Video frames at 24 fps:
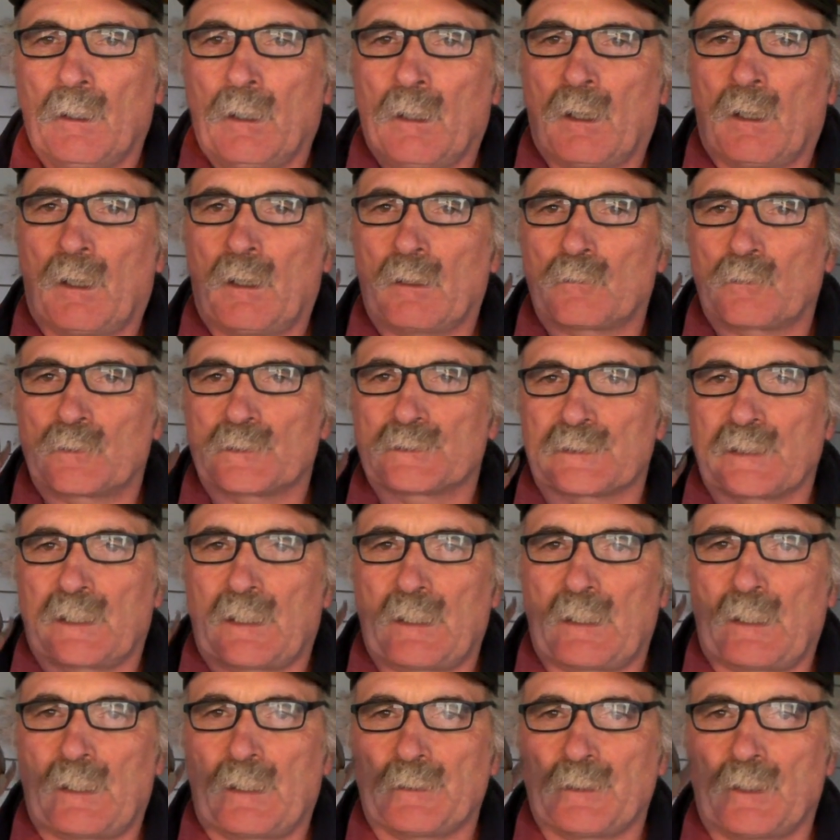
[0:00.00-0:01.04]
I was
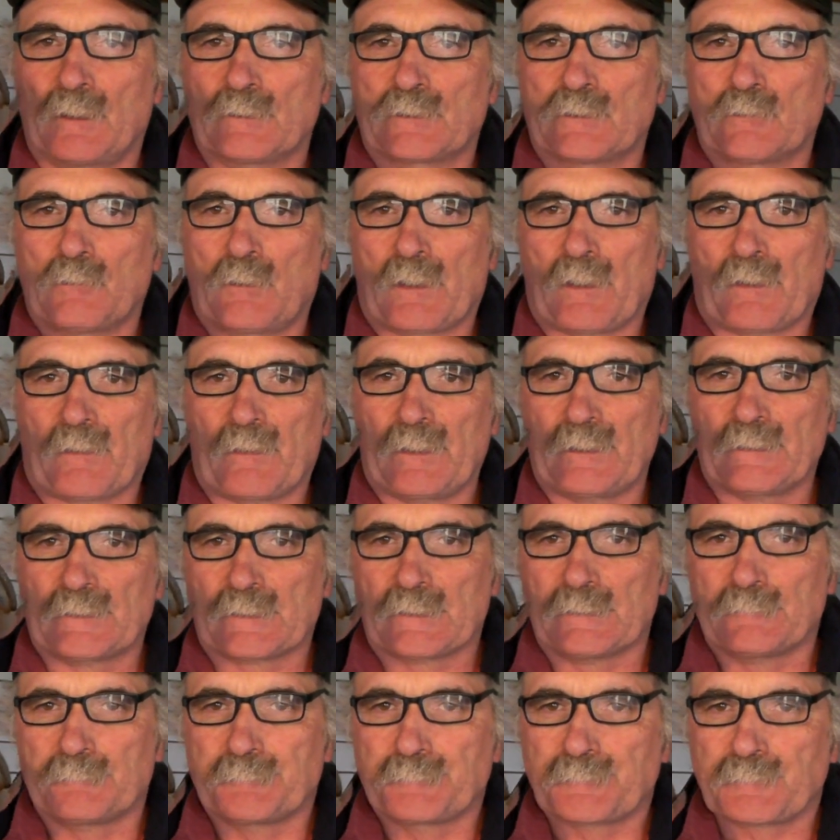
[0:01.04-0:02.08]
using one of
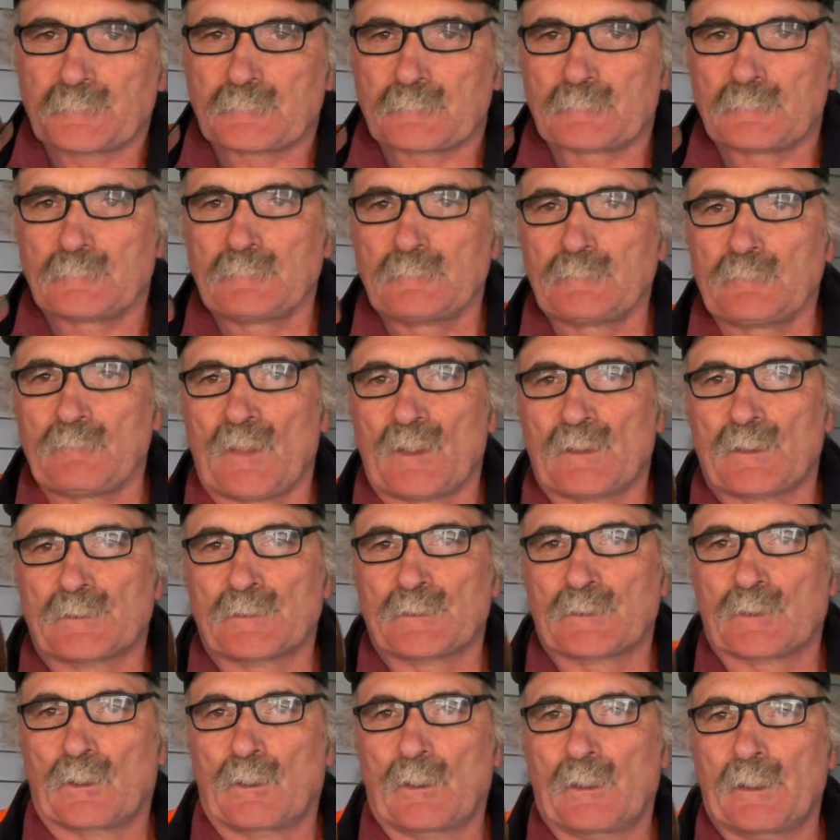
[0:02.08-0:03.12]
these,
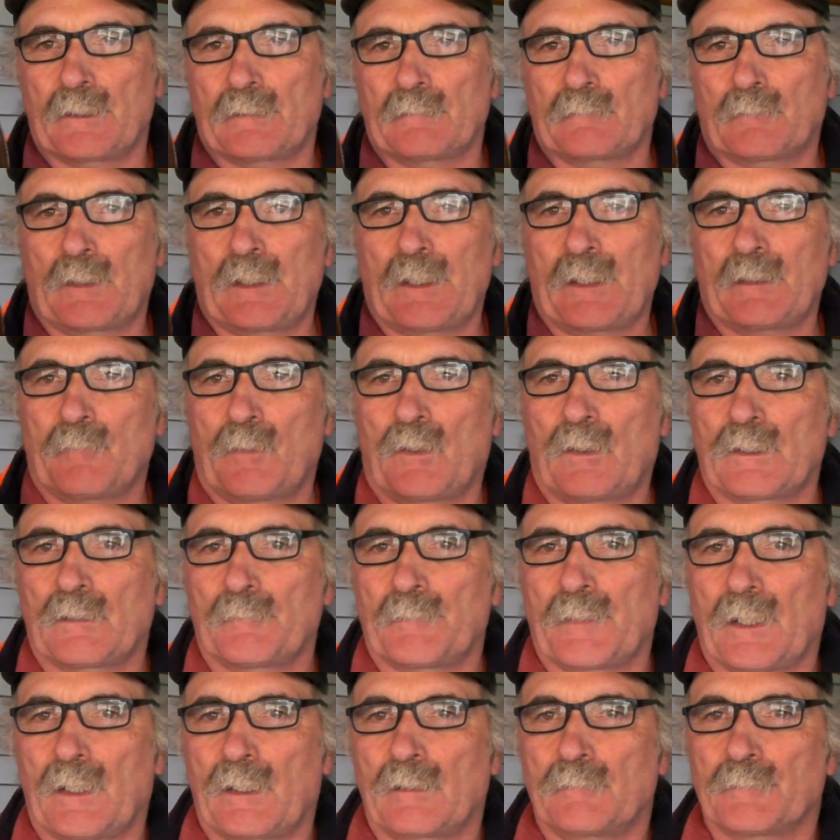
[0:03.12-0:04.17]
just grinding away,
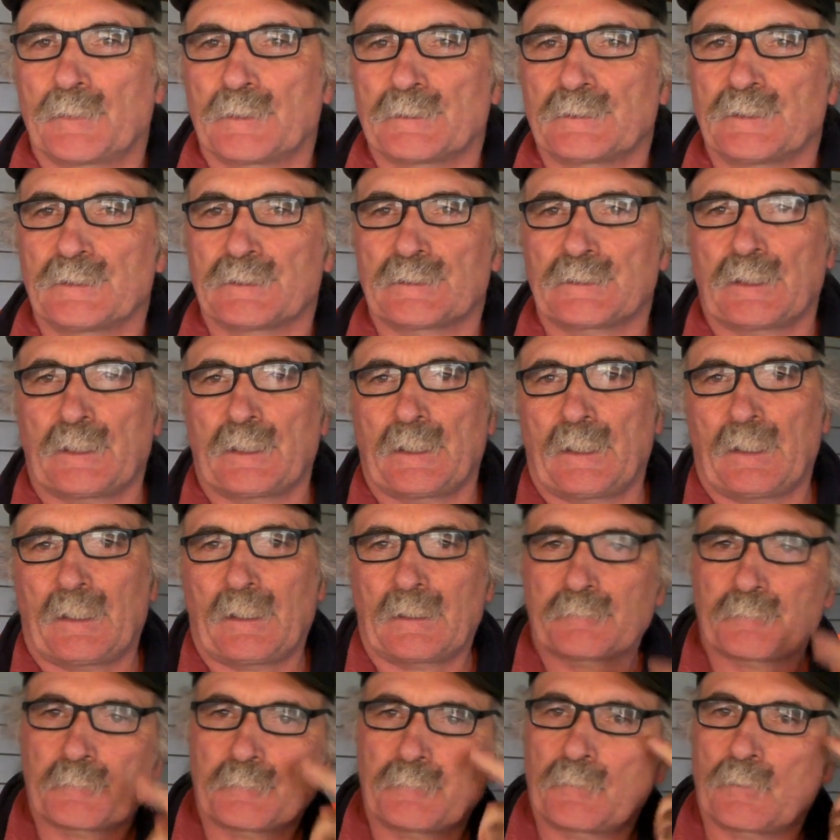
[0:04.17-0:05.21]
minding my own business,
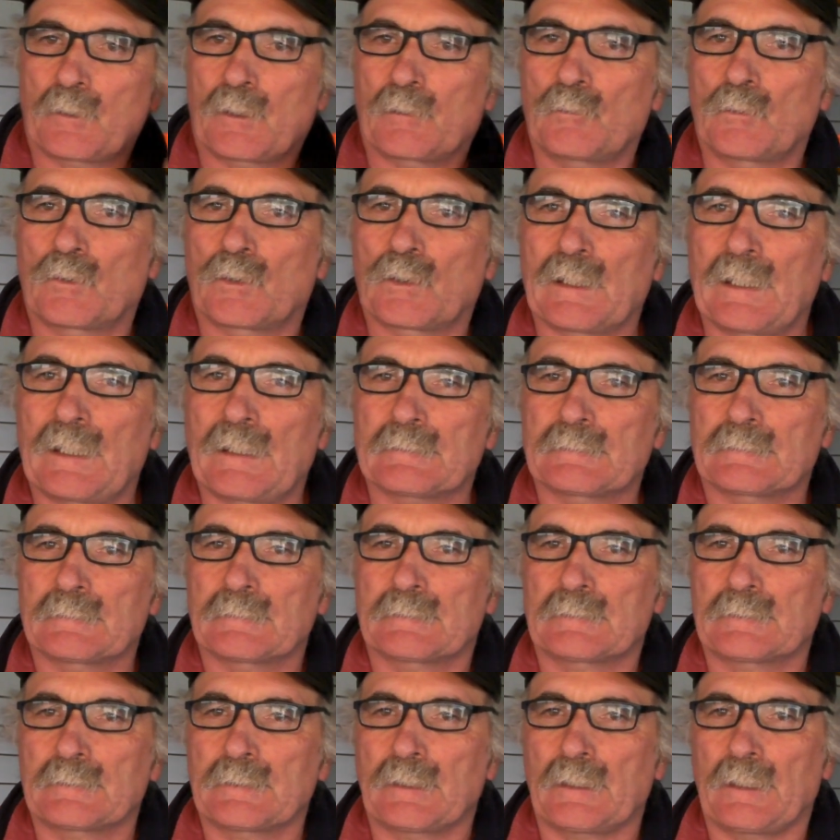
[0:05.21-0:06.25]
before I wore
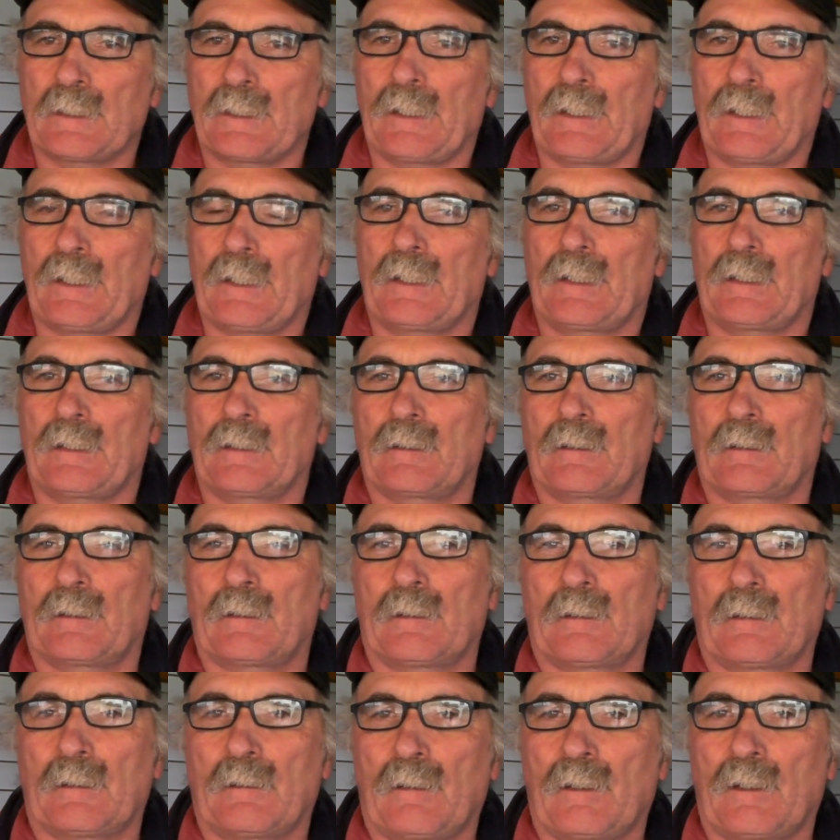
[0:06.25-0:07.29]
glasses, and
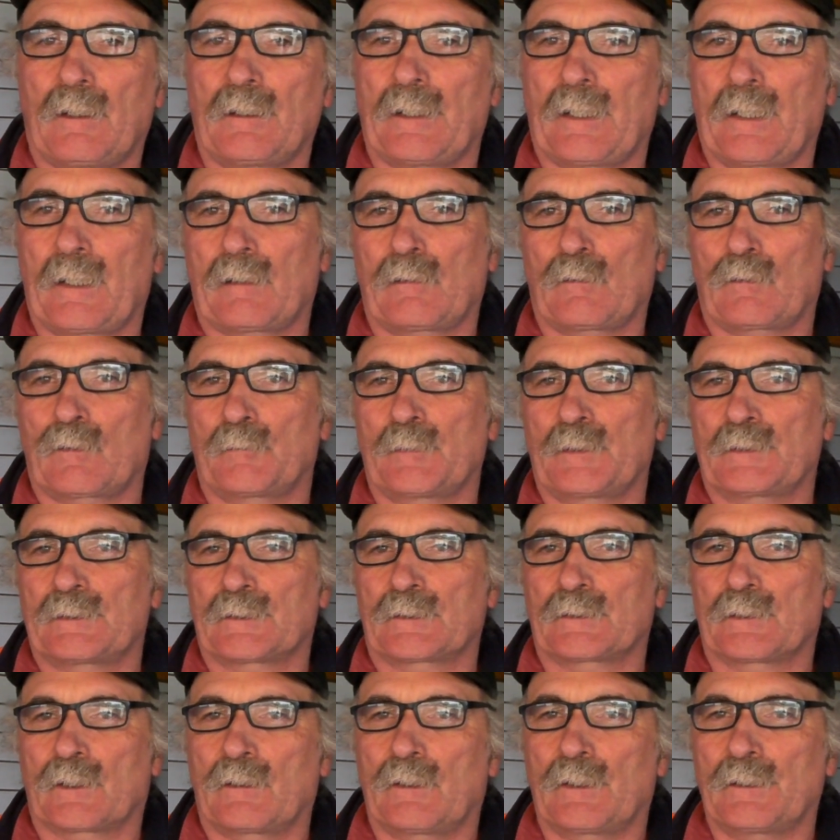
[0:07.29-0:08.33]
I only had a little bit to
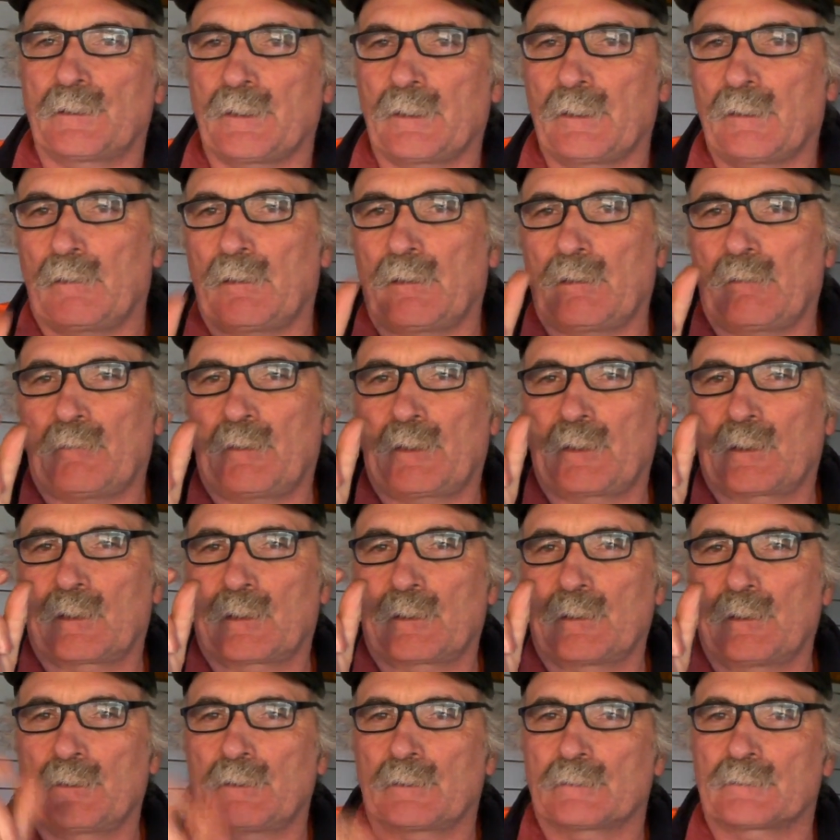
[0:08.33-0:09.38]
grind. You know, I've only got
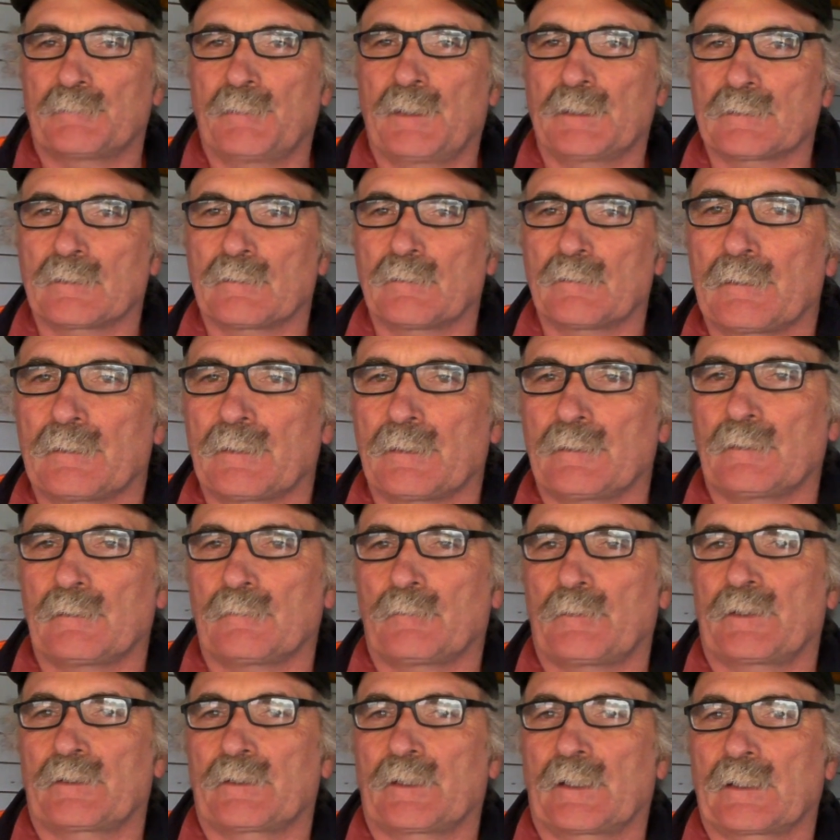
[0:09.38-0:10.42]
to do this much, I need to
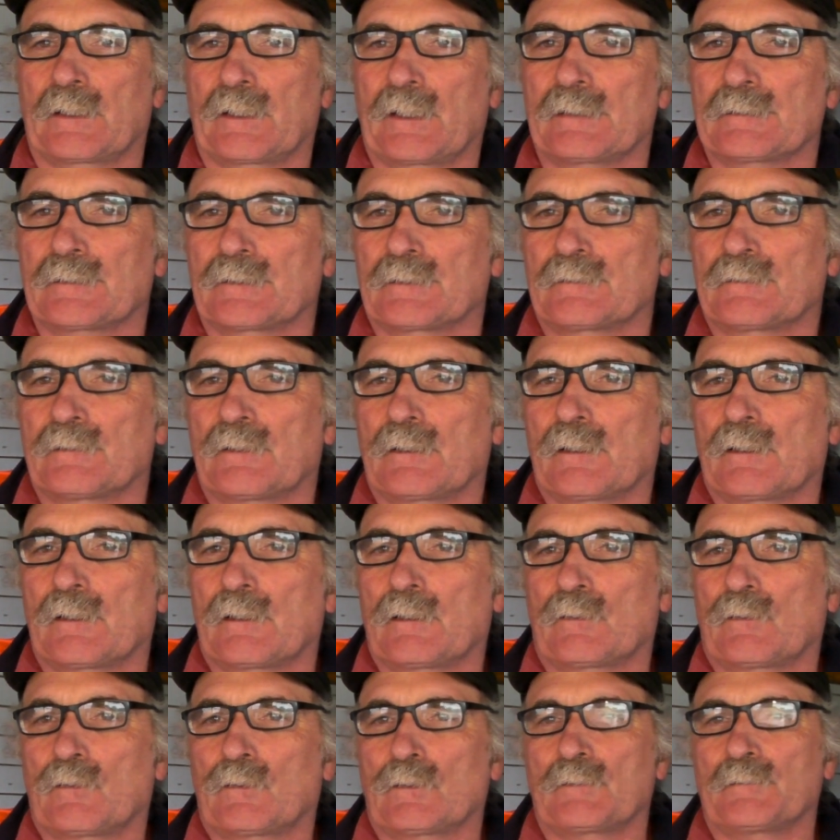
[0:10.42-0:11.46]
wear any glasses or anything,
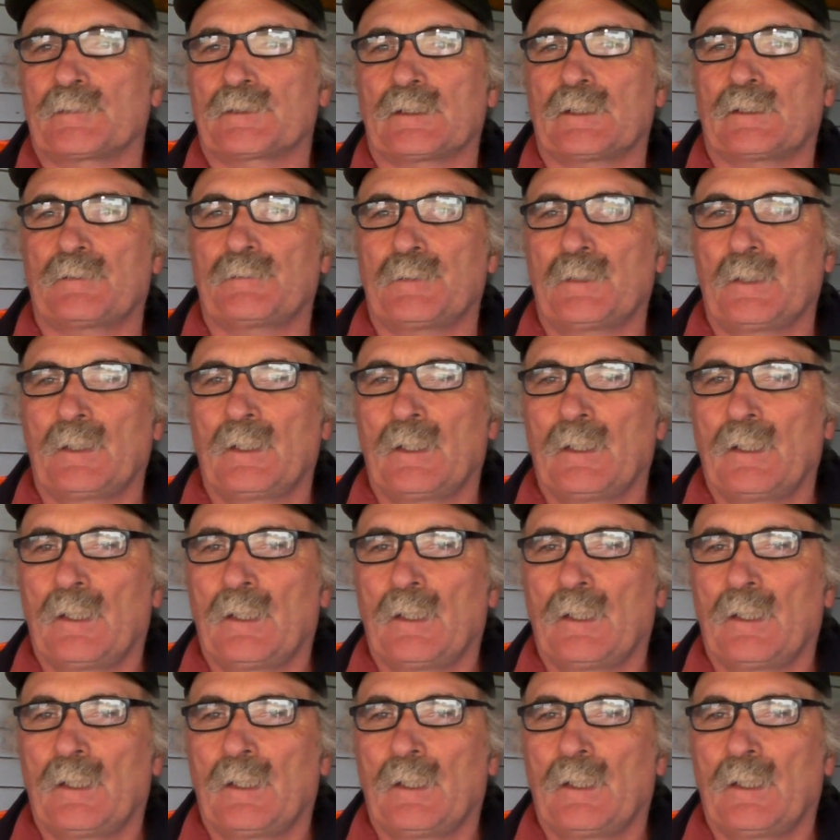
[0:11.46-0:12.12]
I thought to myself.